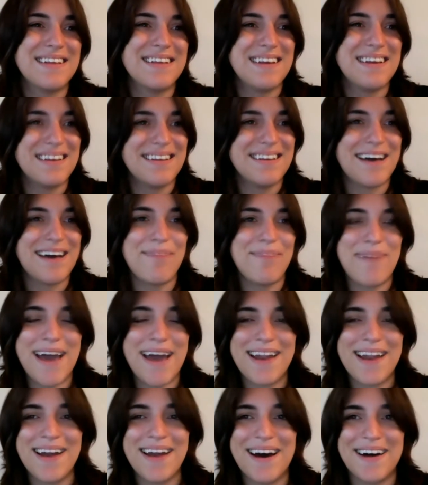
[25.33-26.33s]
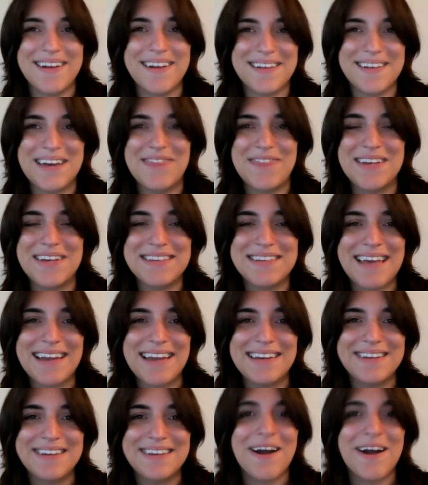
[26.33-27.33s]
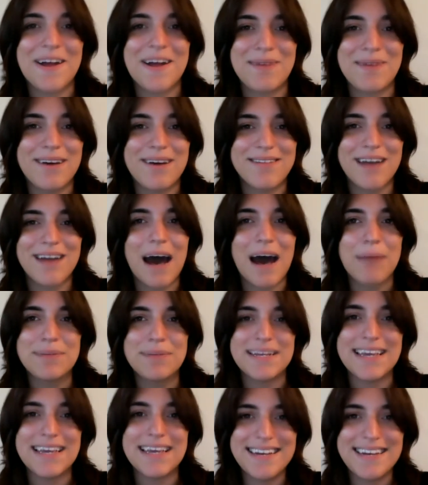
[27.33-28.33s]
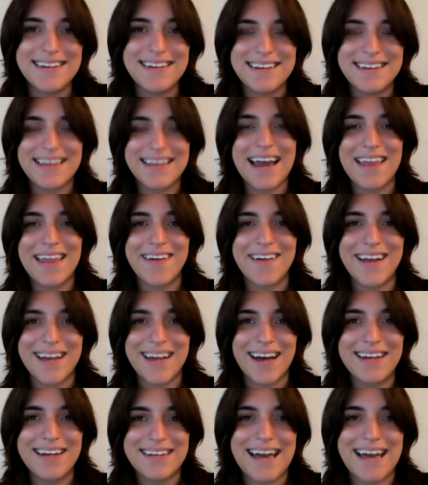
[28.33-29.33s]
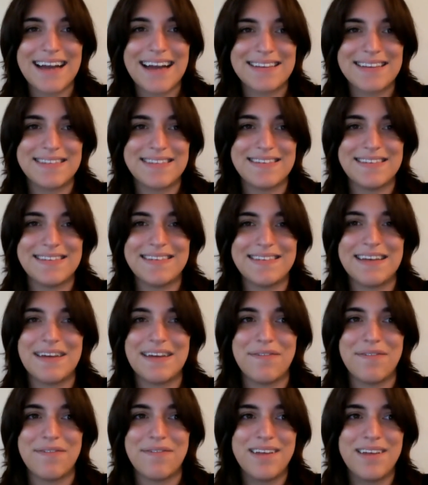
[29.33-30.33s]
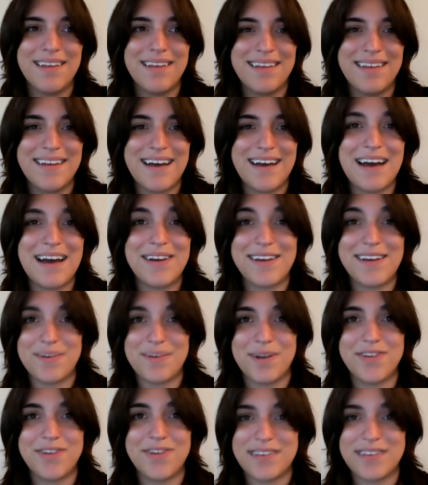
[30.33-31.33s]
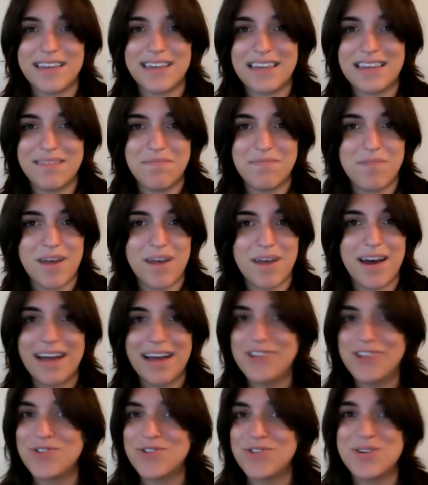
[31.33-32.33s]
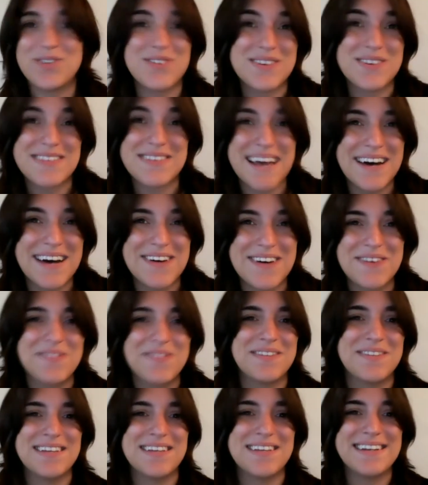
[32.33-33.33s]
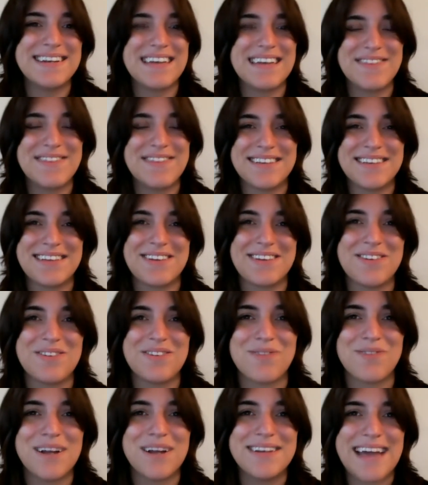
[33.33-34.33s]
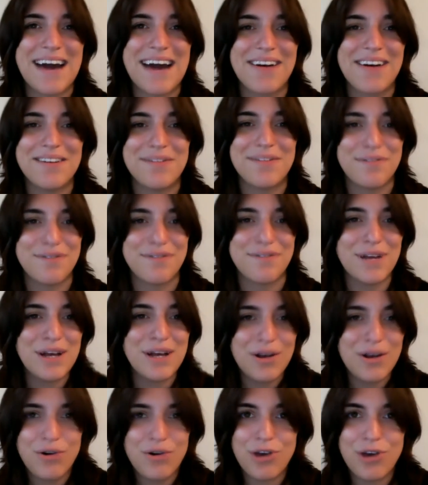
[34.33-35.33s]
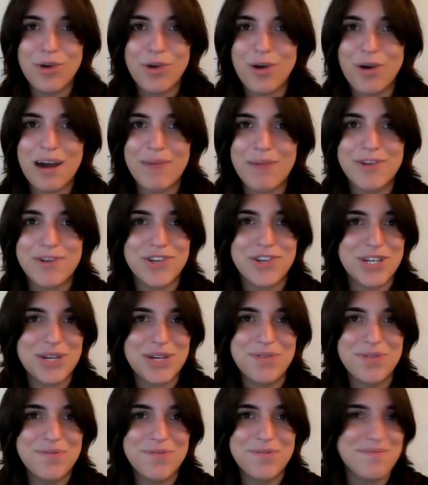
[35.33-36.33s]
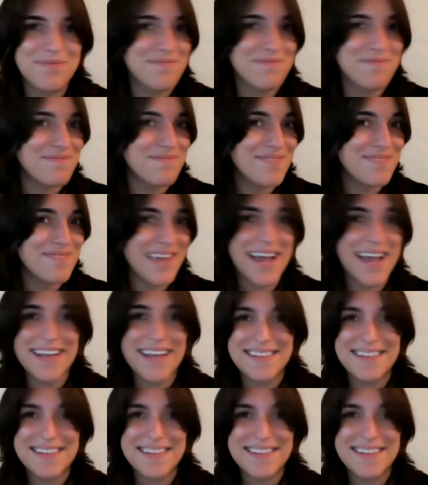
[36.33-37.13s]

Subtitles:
Not bad at all. I'm excited to talk about opting in and gathering contacts and stuff. Do you guys want to just introduce yourselves and give us a little rundown of who you are and what you do, I guess?